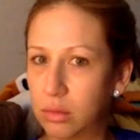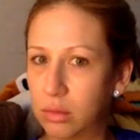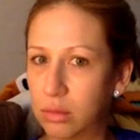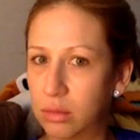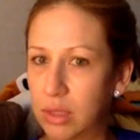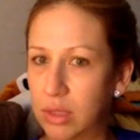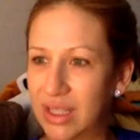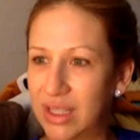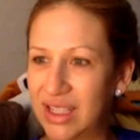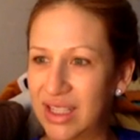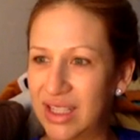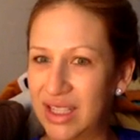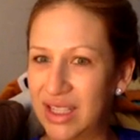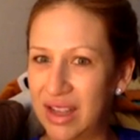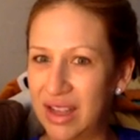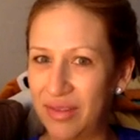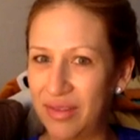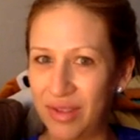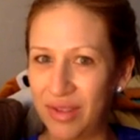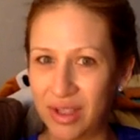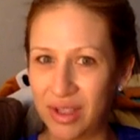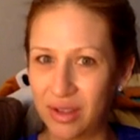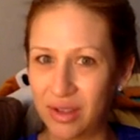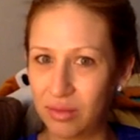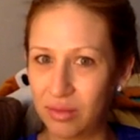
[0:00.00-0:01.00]
this
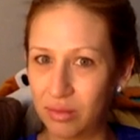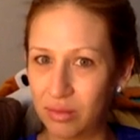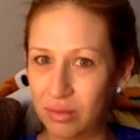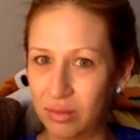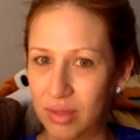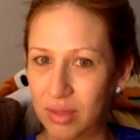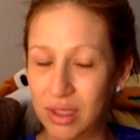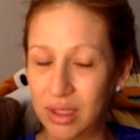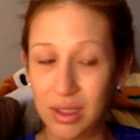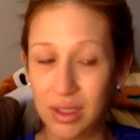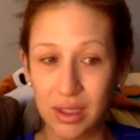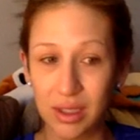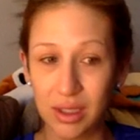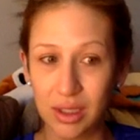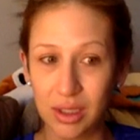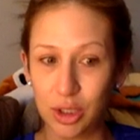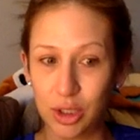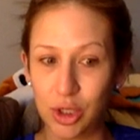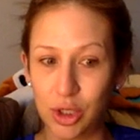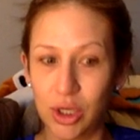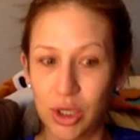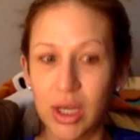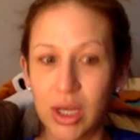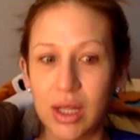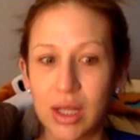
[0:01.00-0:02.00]
is
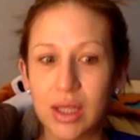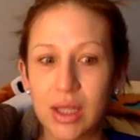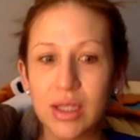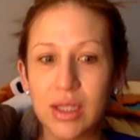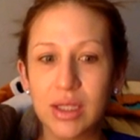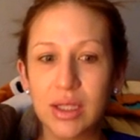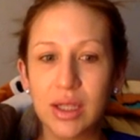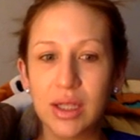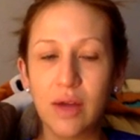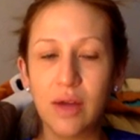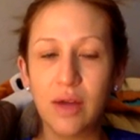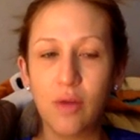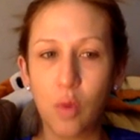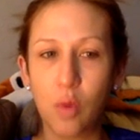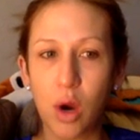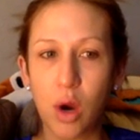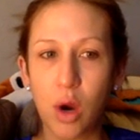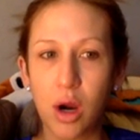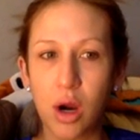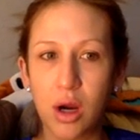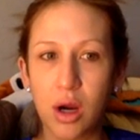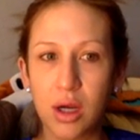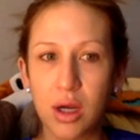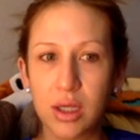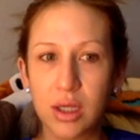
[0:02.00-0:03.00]
good. This stuff
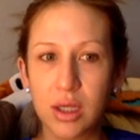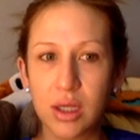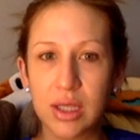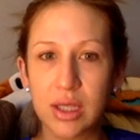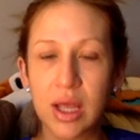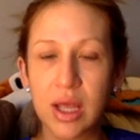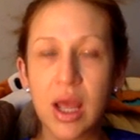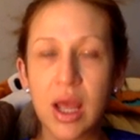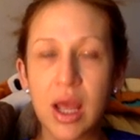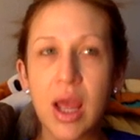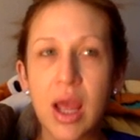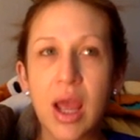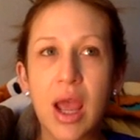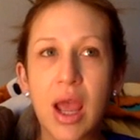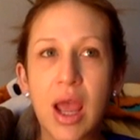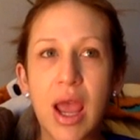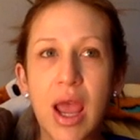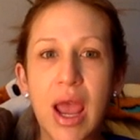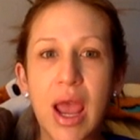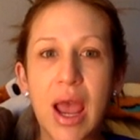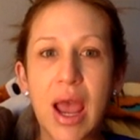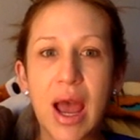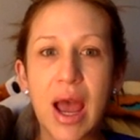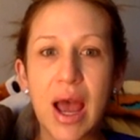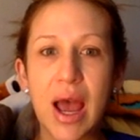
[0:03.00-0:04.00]
works.
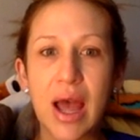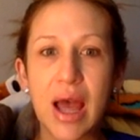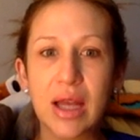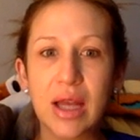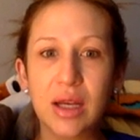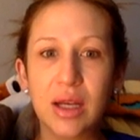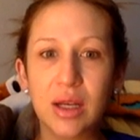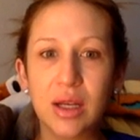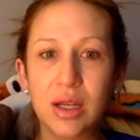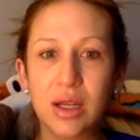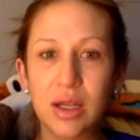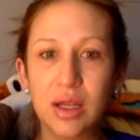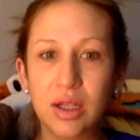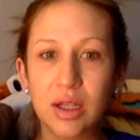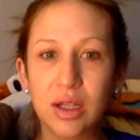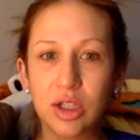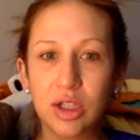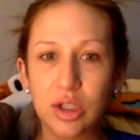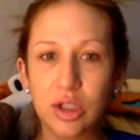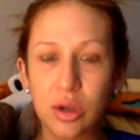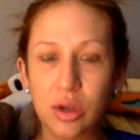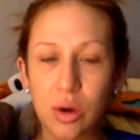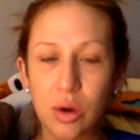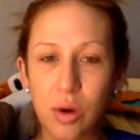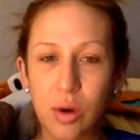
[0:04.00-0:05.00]
And
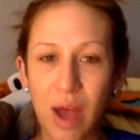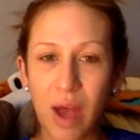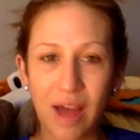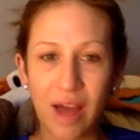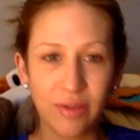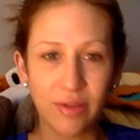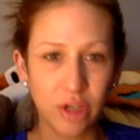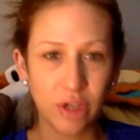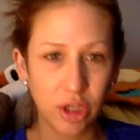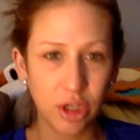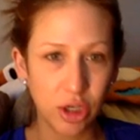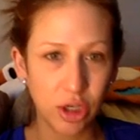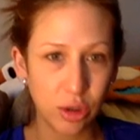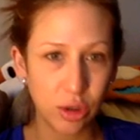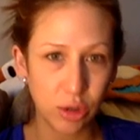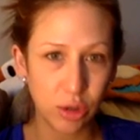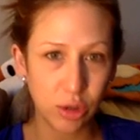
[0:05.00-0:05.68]
so after you